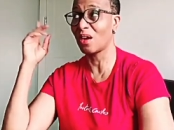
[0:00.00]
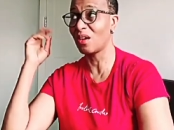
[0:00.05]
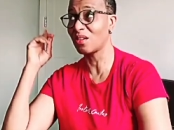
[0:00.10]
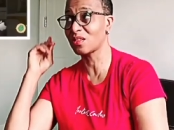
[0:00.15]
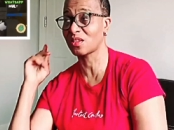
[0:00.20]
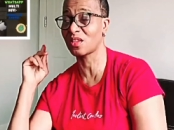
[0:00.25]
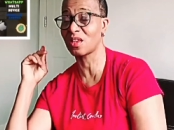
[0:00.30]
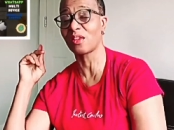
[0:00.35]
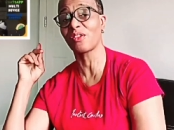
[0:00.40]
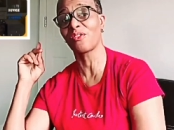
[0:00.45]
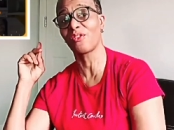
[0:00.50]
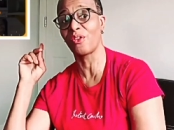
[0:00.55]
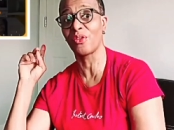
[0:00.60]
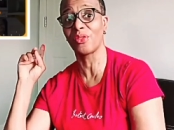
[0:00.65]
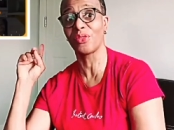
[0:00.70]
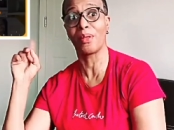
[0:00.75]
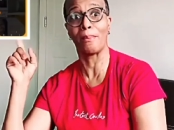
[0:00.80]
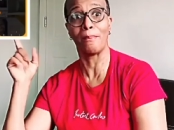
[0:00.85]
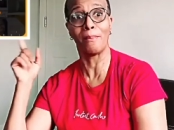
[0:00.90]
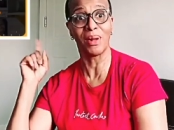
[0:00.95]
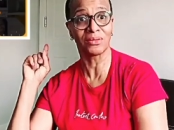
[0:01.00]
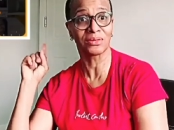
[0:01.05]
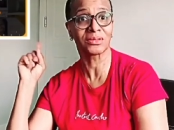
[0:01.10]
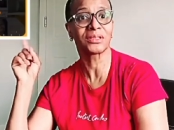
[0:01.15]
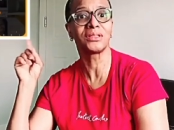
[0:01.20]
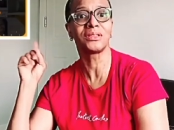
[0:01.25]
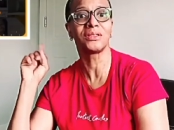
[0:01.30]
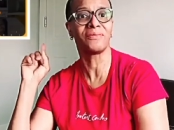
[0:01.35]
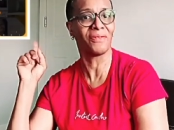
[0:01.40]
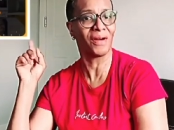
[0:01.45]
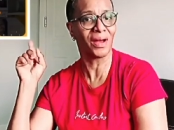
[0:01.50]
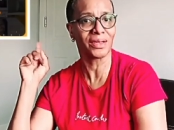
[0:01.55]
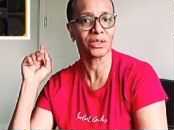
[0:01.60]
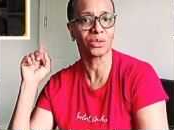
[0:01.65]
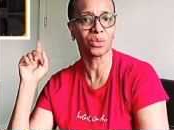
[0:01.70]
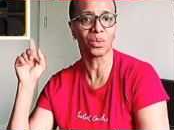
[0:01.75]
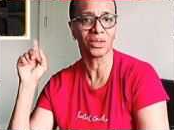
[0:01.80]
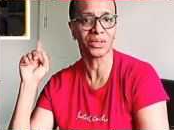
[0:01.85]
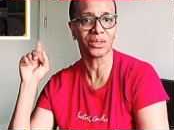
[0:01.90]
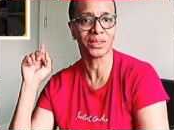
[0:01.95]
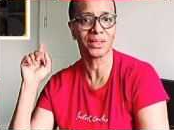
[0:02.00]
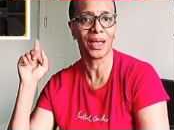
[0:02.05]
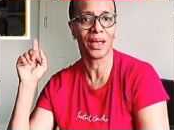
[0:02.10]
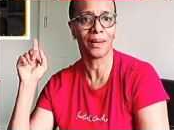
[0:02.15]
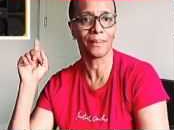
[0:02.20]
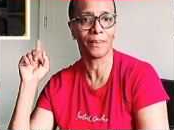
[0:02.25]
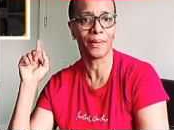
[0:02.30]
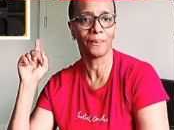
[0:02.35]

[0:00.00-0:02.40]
asking for the multi-device WhatsApp.